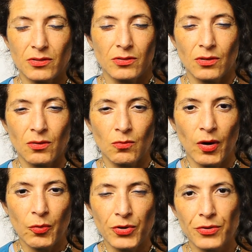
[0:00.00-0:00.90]
So
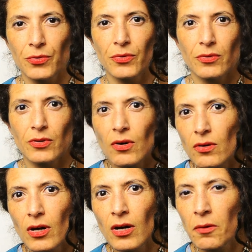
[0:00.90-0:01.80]
why wouldn't you?
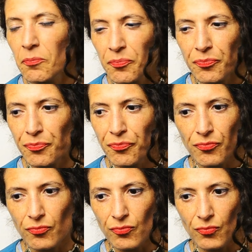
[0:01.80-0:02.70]

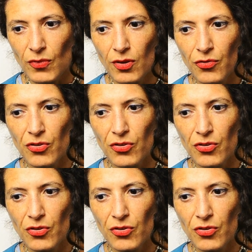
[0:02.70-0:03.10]
You